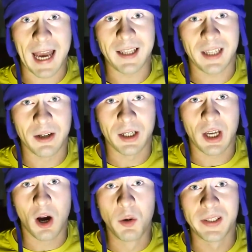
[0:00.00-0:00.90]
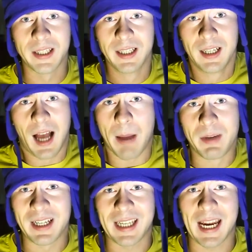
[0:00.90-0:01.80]
guys, here it goes. I'm
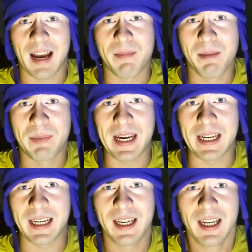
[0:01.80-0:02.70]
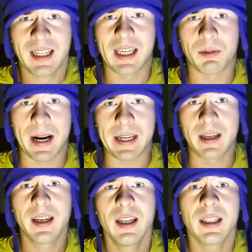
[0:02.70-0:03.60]
gonna take off my beanie. Get
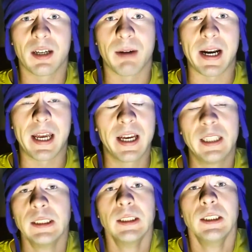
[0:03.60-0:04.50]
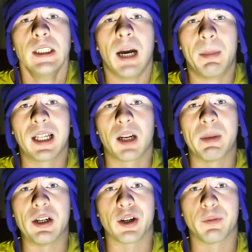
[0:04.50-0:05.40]
ready. Get ready. I'm a little
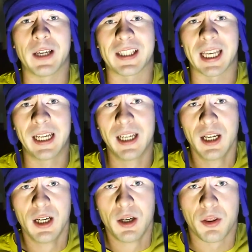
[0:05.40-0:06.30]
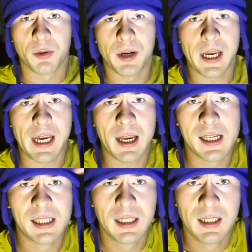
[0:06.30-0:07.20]
bit nervous. 3,
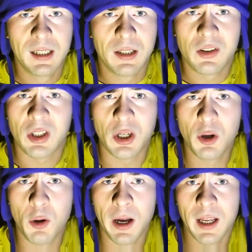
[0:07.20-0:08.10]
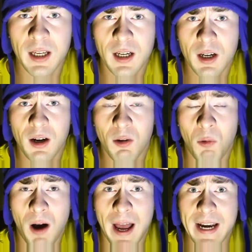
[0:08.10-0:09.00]
2,
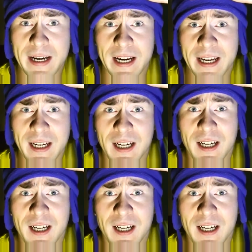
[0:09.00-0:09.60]
1,